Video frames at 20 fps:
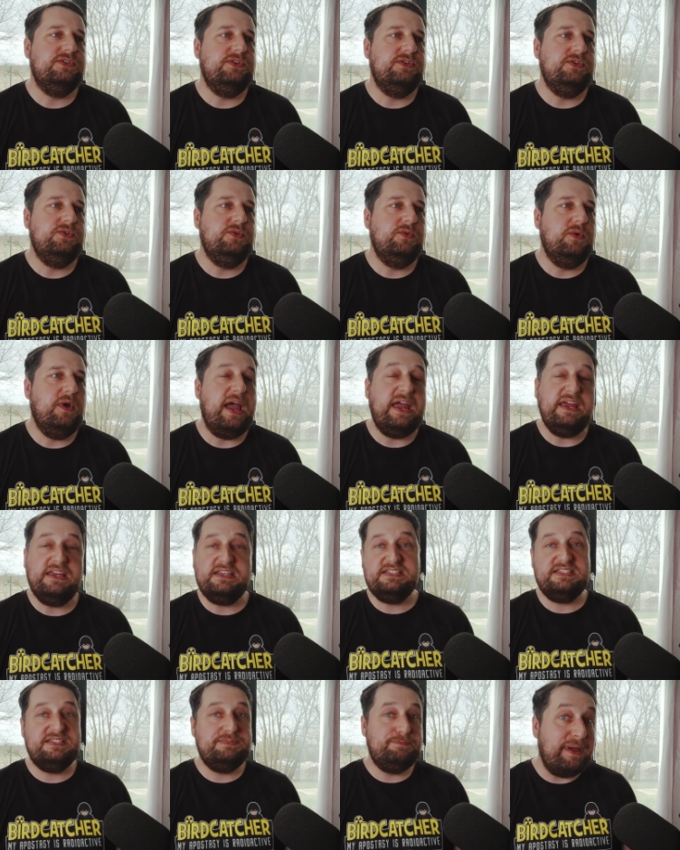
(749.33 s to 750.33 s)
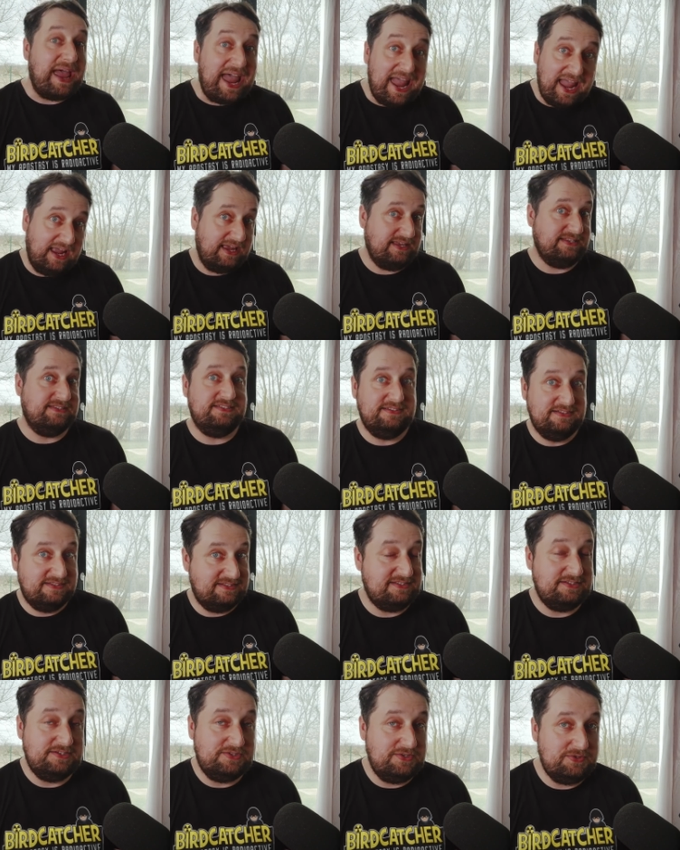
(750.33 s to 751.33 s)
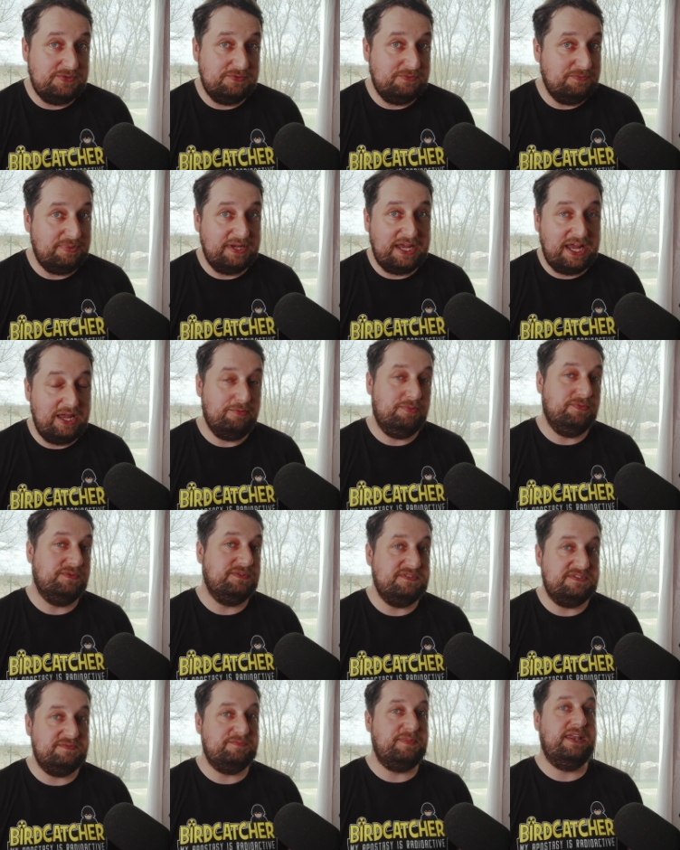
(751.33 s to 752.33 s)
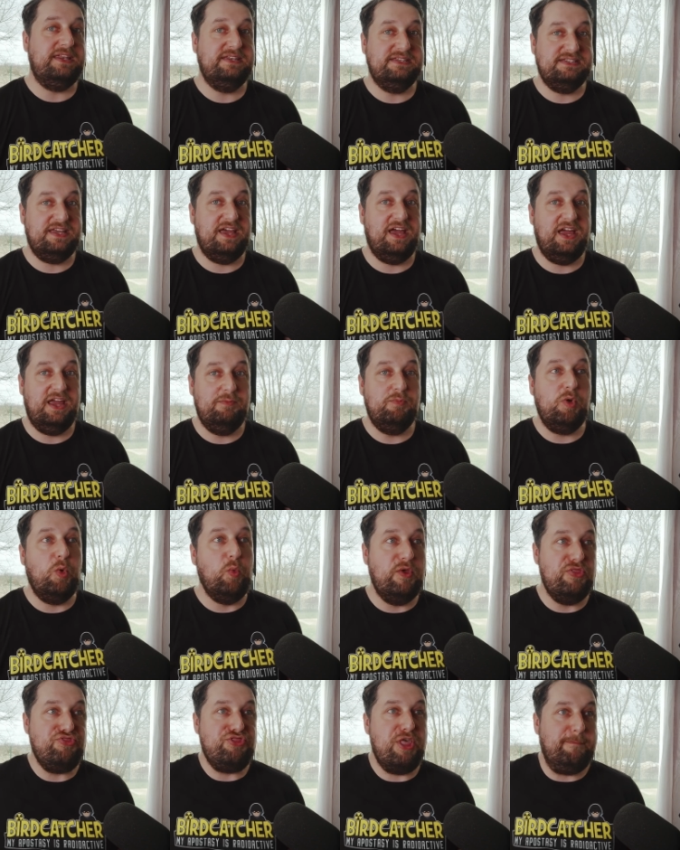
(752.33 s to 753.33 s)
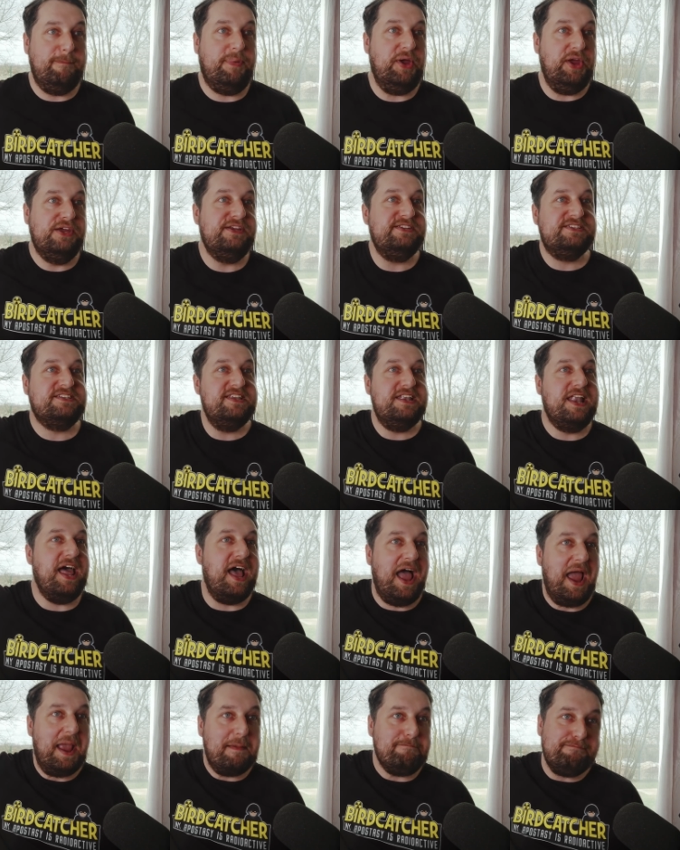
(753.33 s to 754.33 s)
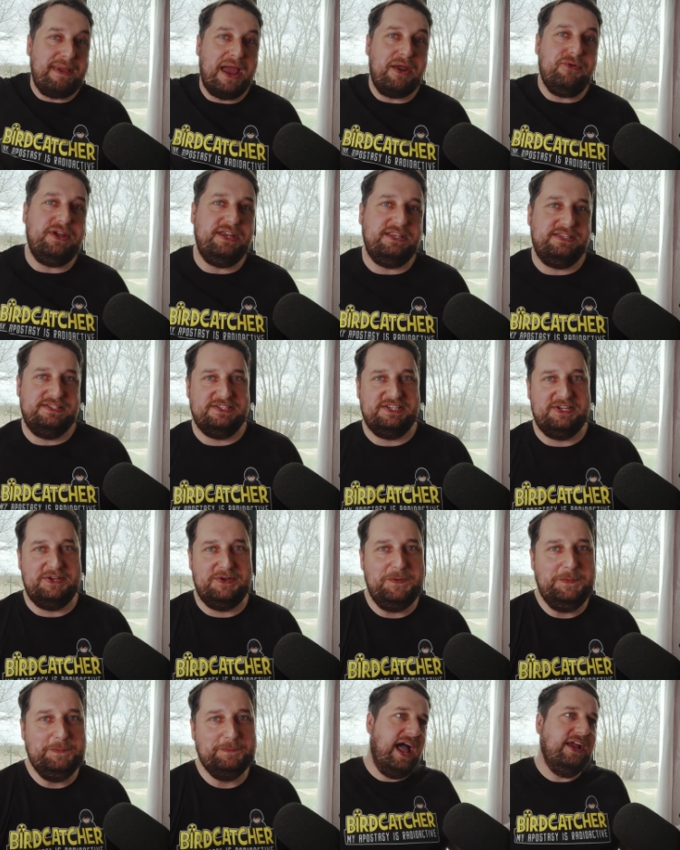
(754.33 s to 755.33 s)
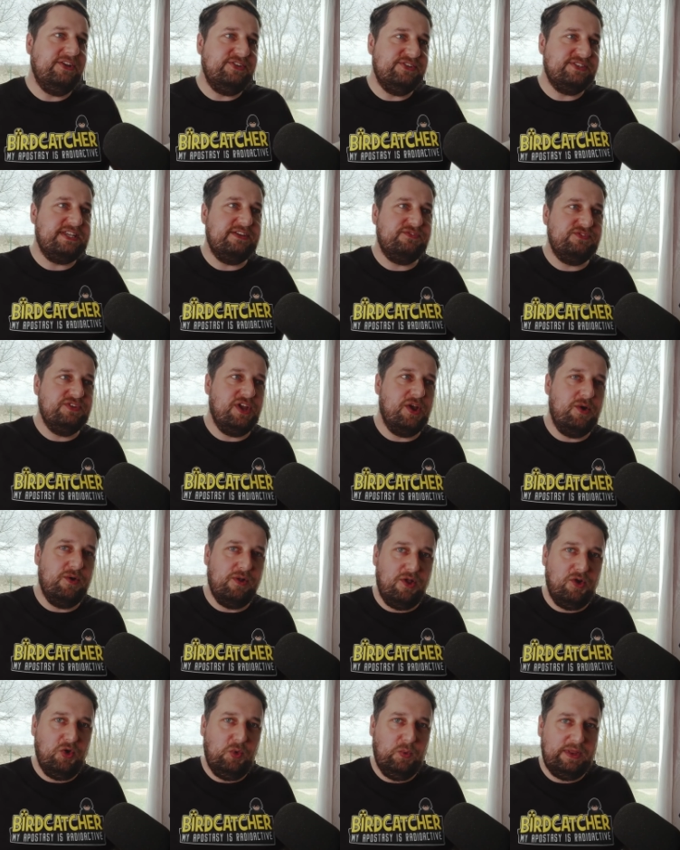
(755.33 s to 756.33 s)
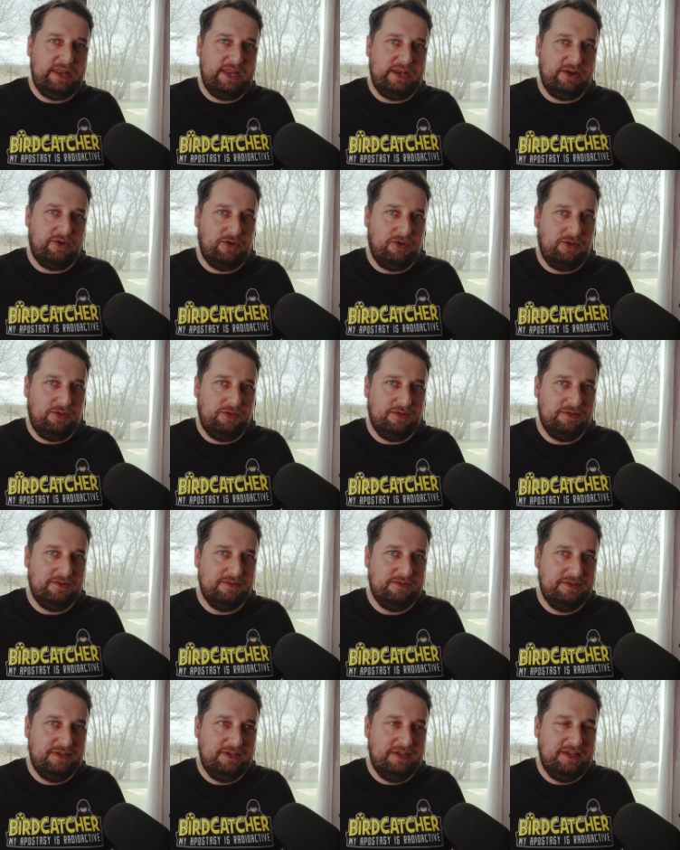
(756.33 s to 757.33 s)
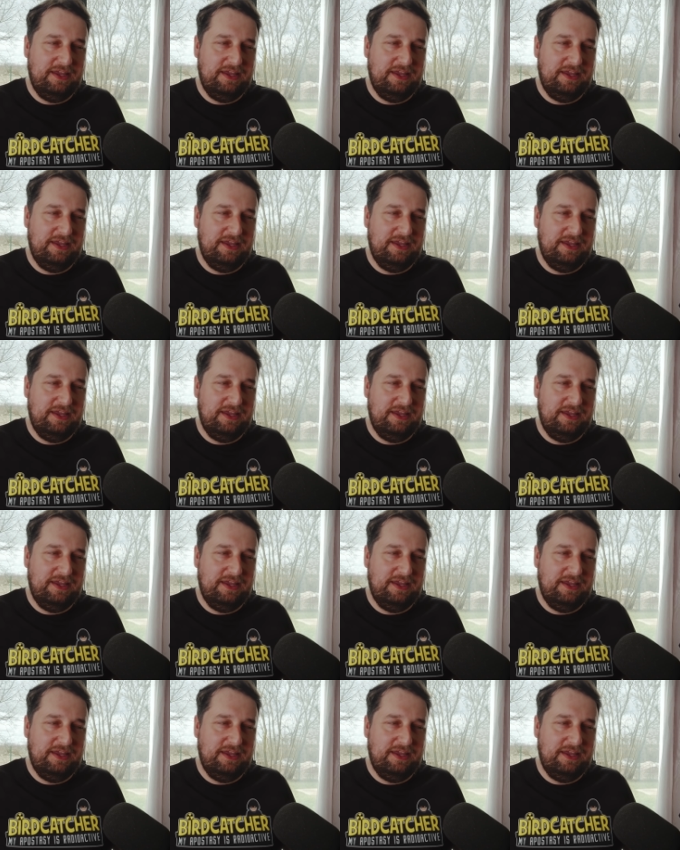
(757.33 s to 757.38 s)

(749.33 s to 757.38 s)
to expect to be able to spend time with the person I'm married to. I just have to go along with it all,